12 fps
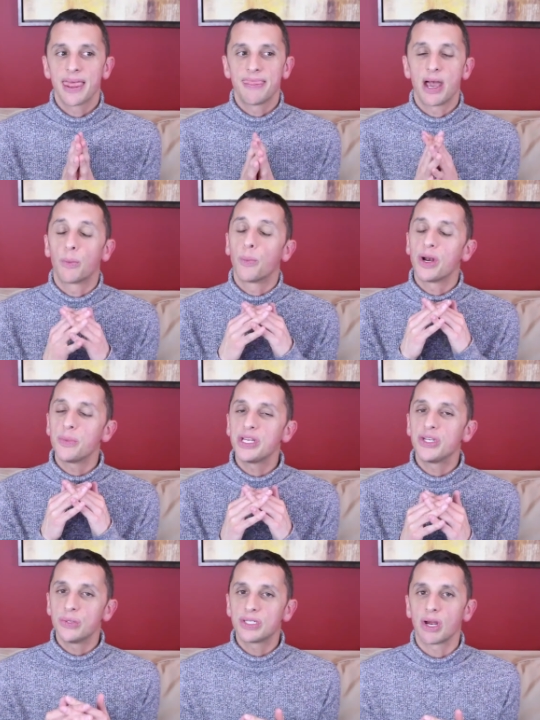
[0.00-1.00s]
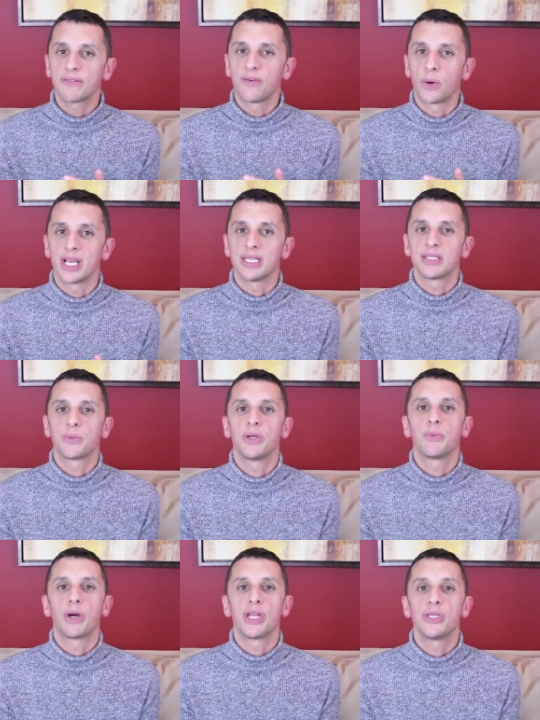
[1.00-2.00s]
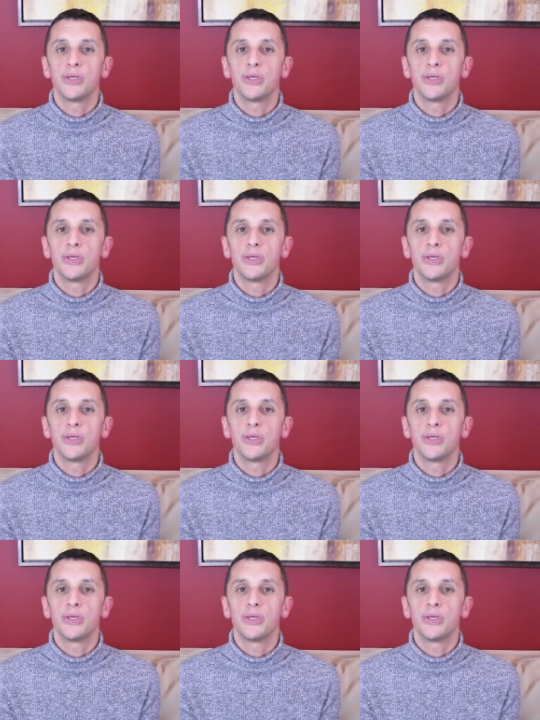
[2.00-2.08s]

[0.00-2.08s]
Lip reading: That when we use our voice, we want to